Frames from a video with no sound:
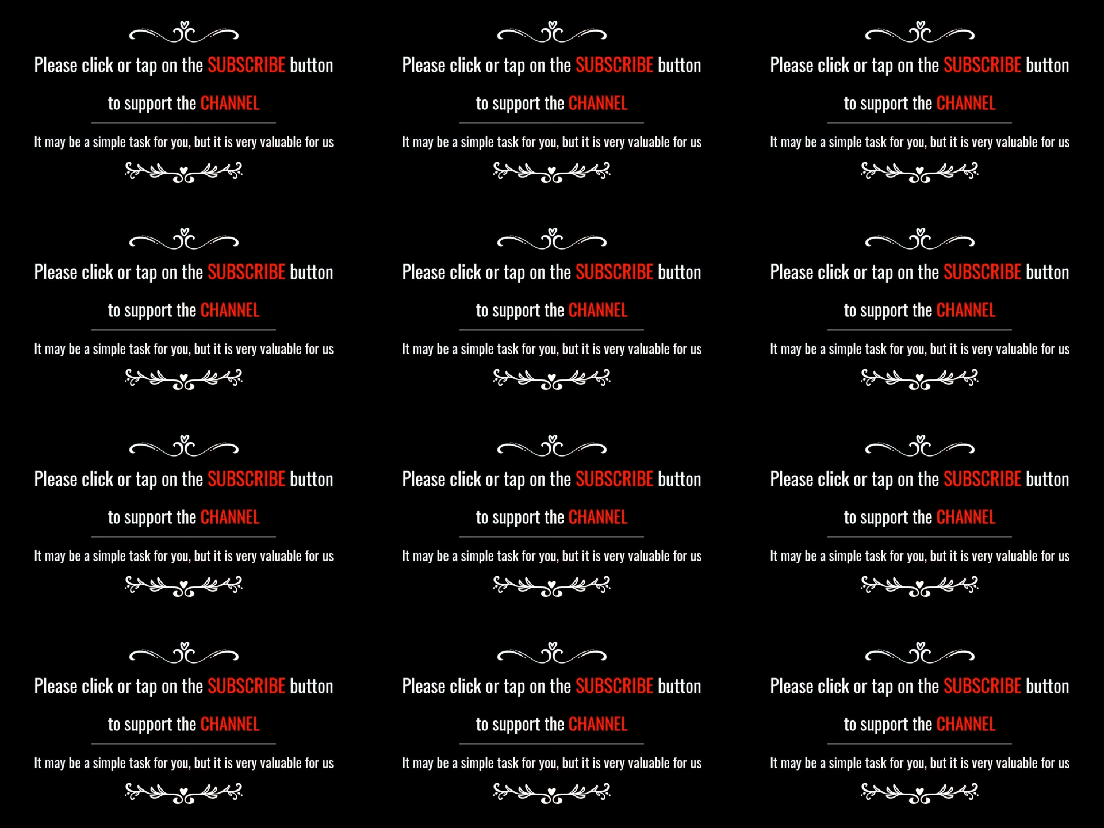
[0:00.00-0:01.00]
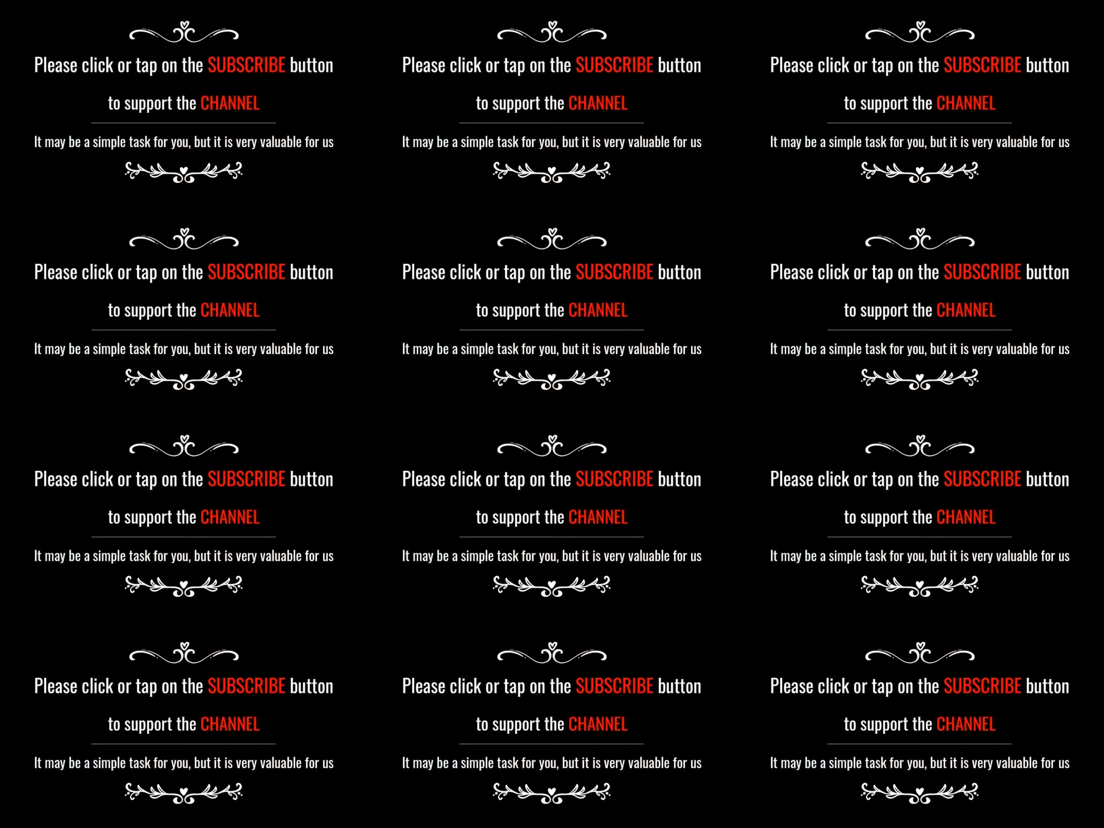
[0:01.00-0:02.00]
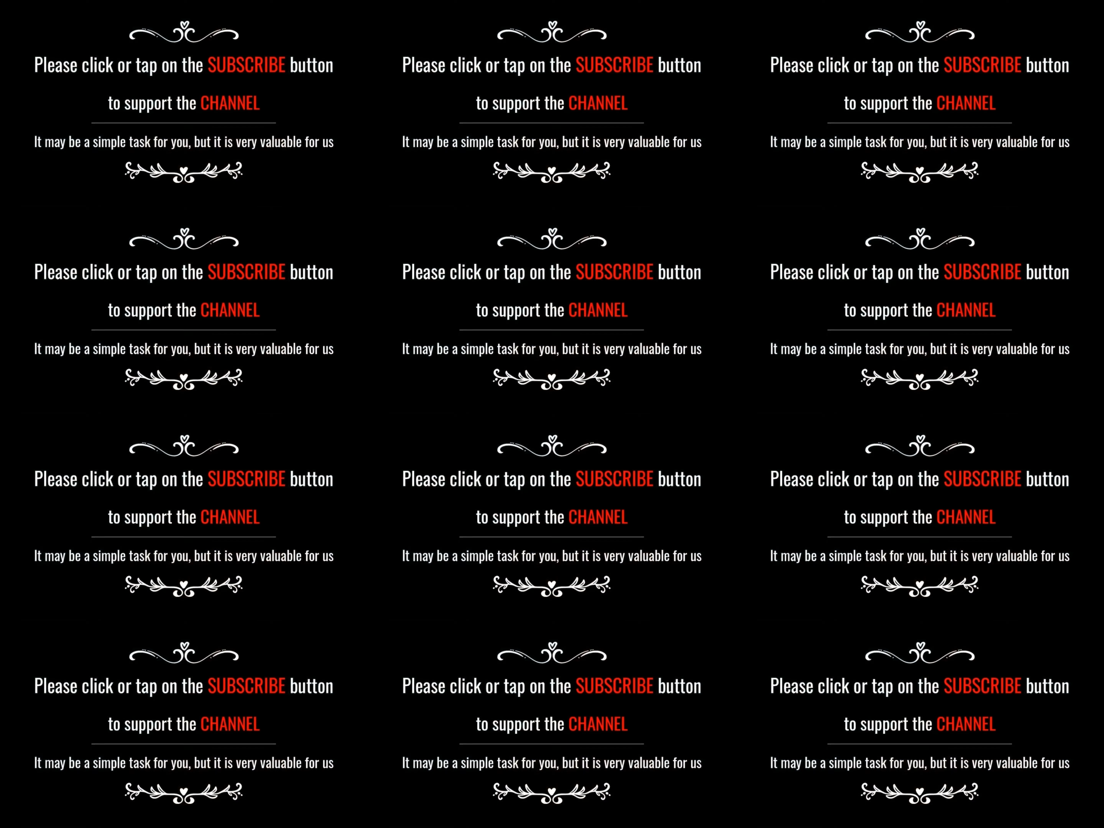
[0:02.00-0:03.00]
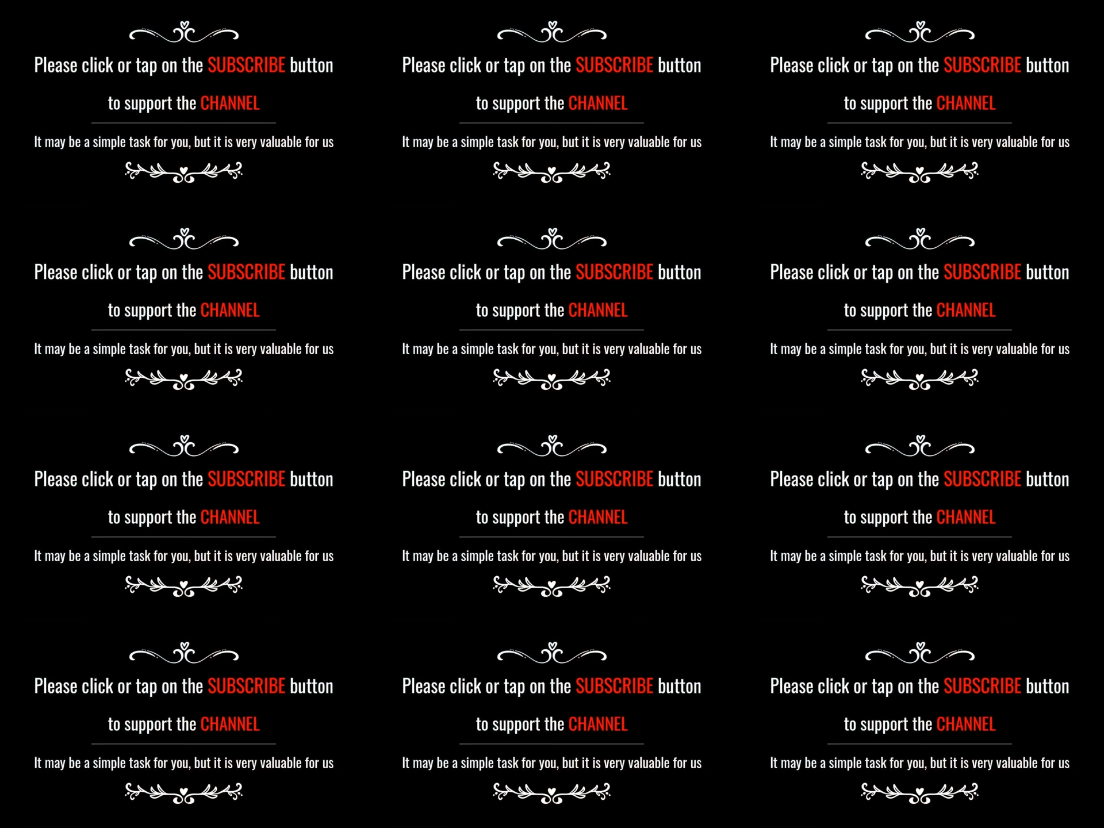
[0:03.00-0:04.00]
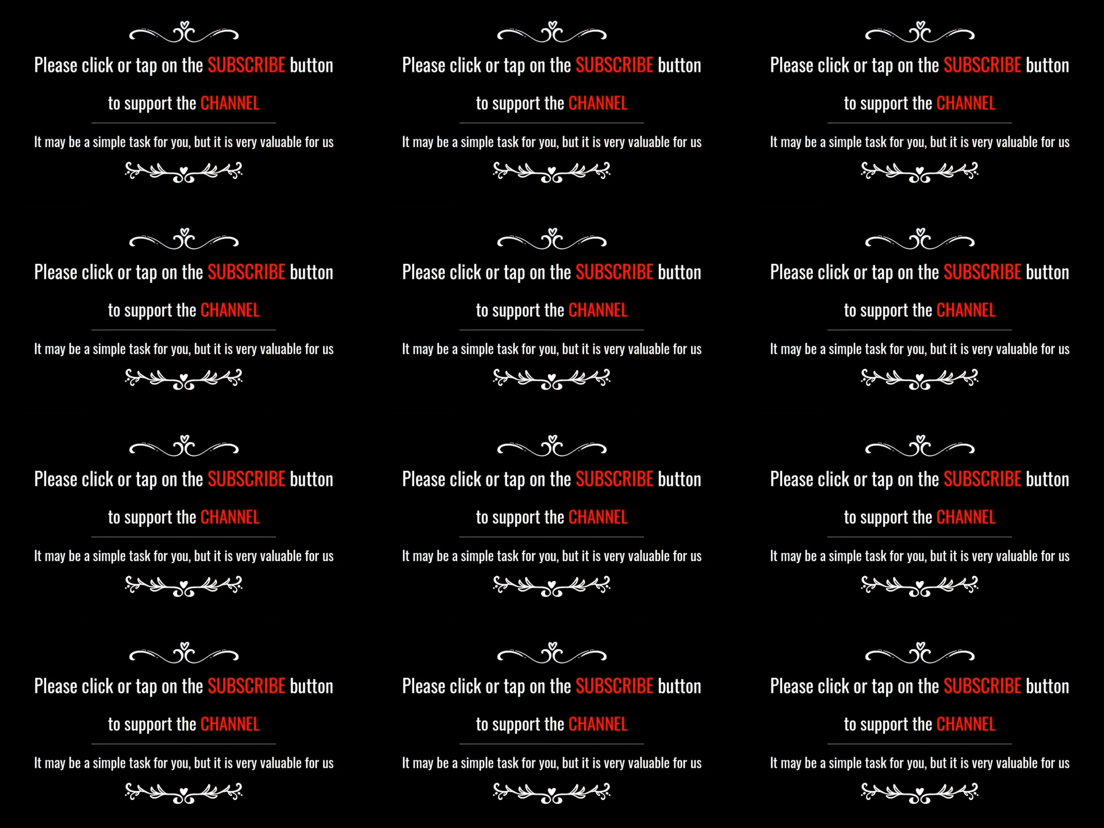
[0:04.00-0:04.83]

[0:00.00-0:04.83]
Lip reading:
[unreadable: no face in view]